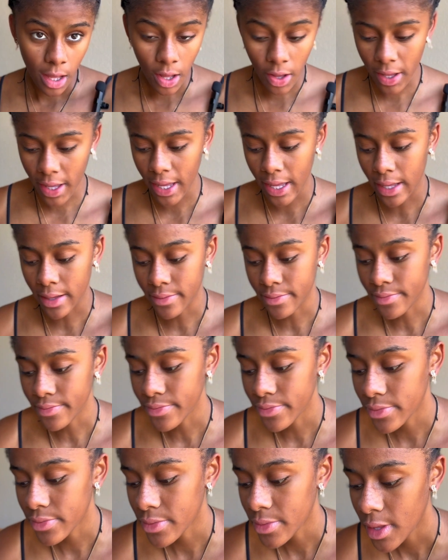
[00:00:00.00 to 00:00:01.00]
Okay.
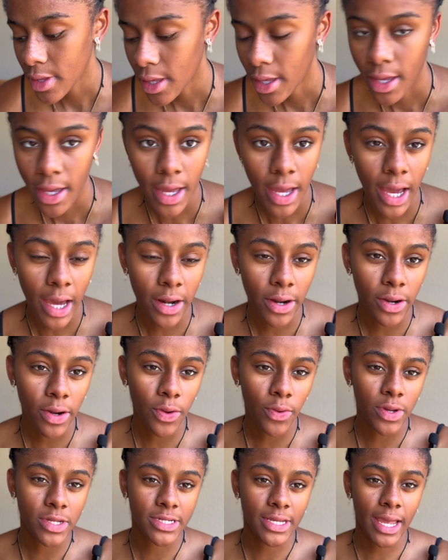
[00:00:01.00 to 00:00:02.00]
I don't
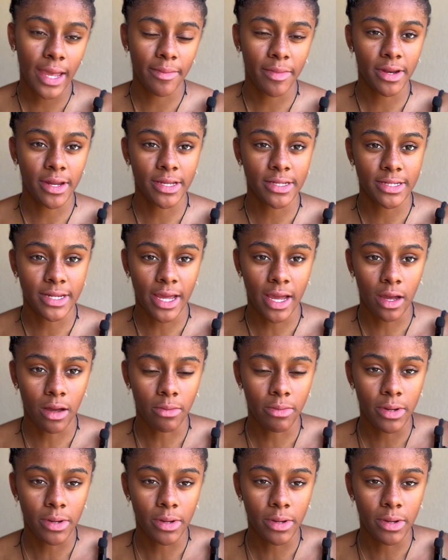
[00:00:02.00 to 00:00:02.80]
know what time it is now,